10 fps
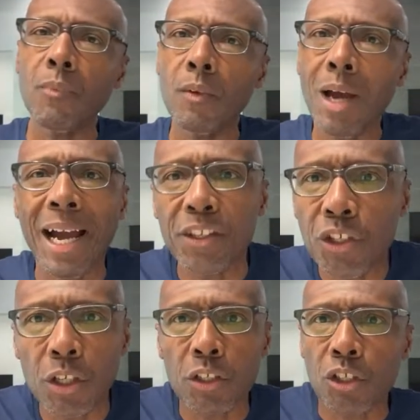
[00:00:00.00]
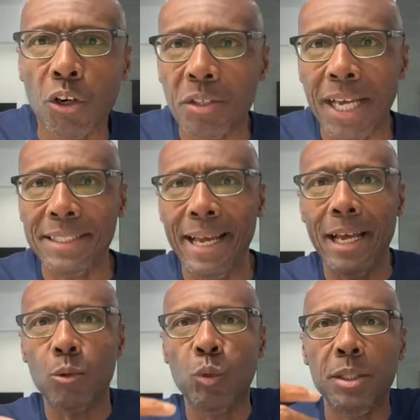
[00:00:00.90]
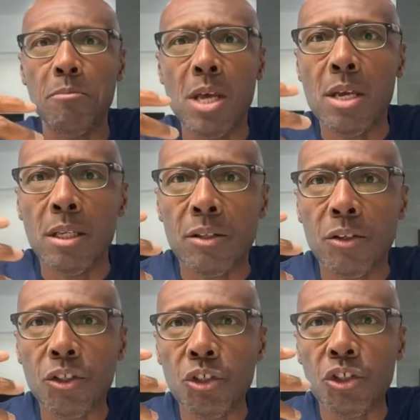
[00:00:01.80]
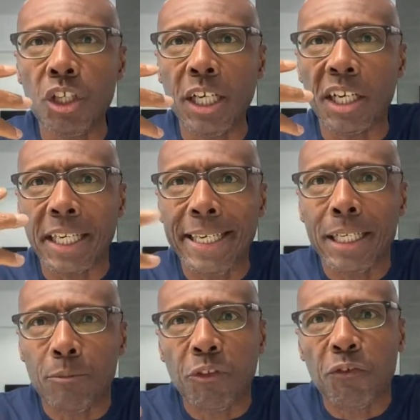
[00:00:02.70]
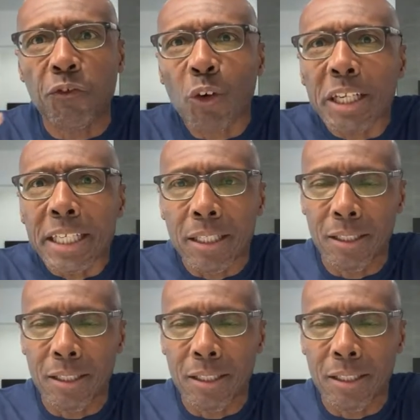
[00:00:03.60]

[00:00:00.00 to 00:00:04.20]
How you going to turn that down when you're going to get them for free?